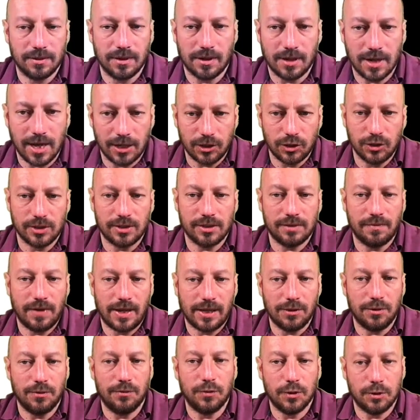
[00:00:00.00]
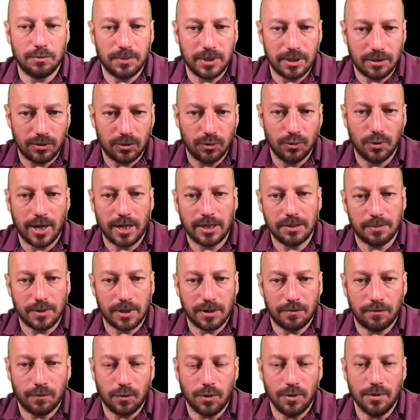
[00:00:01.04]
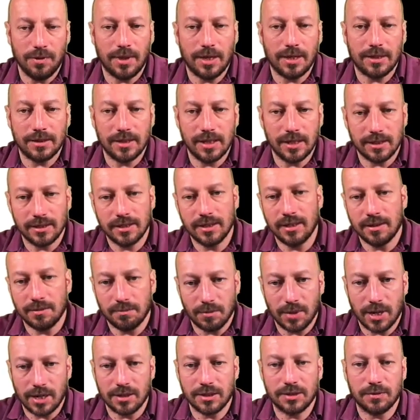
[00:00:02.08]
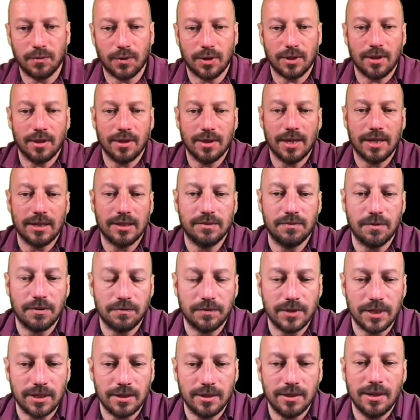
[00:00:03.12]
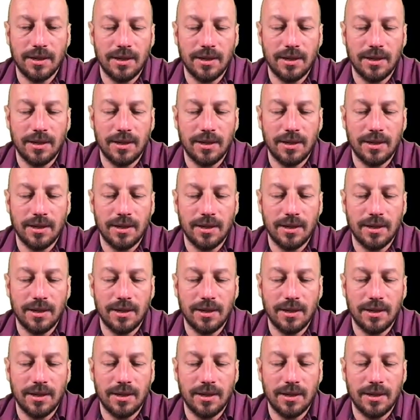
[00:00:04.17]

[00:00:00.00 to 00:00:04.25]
The largest value would be 2 exponent 4, that's 16, minus 1, that's 15.